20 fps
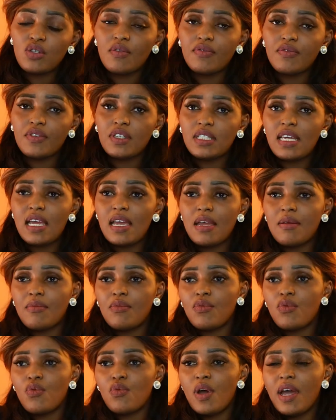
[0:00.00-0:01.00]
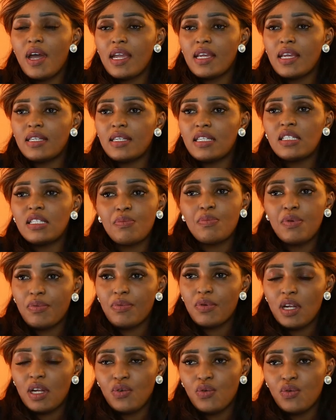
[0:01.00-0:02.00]
of the time, why these
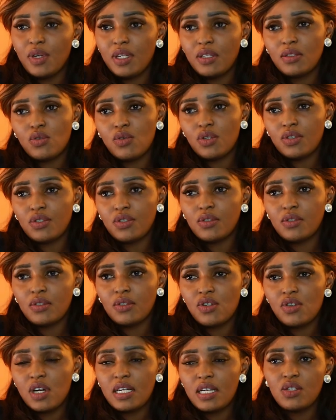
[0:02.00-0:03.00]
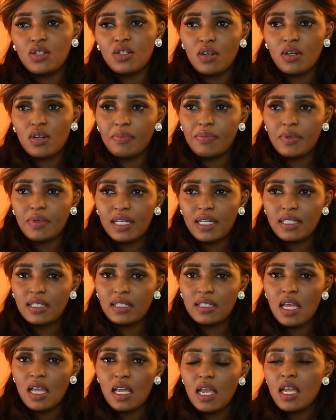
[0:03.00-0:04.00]
people are doing such traditional
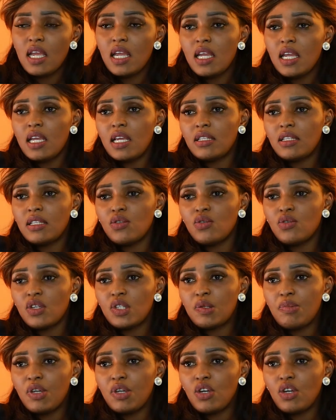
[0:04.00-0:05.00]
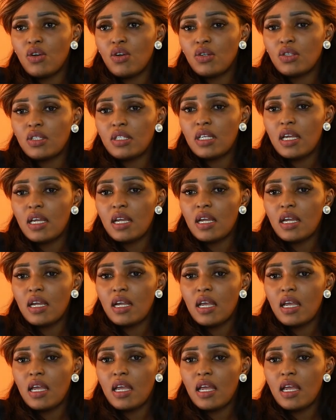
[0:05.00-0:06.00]
practice, it's just because,
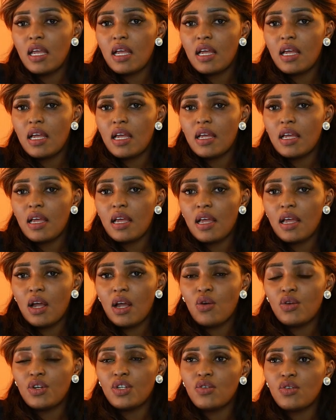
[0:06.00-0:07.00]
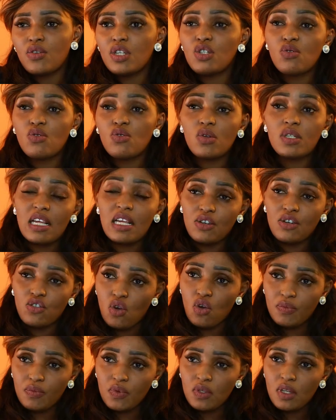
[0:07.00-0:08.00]
according to the social
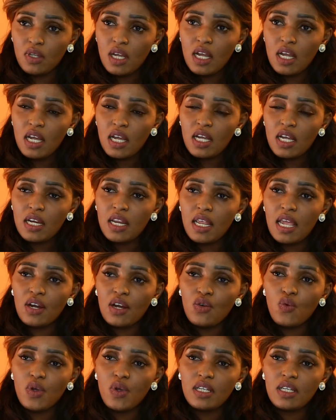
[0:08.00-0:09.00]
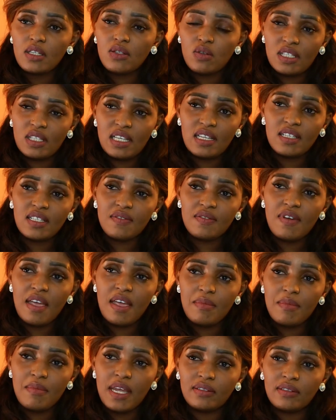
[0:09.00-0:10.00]
norms, they are doing it to satisfy
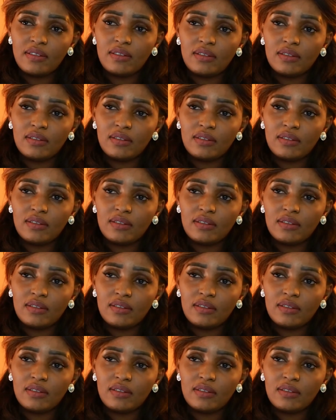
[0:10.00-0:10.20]
men.